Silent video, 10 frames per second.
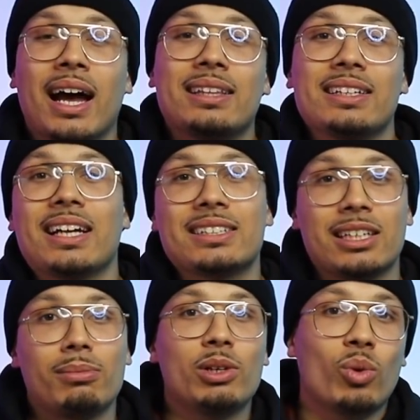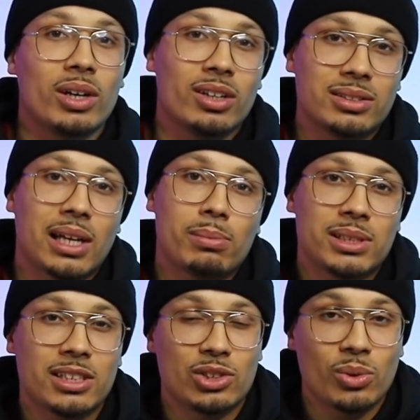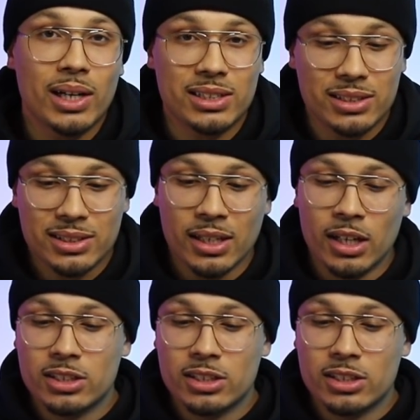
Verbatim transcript: I think that's gonna be one of those type of situations.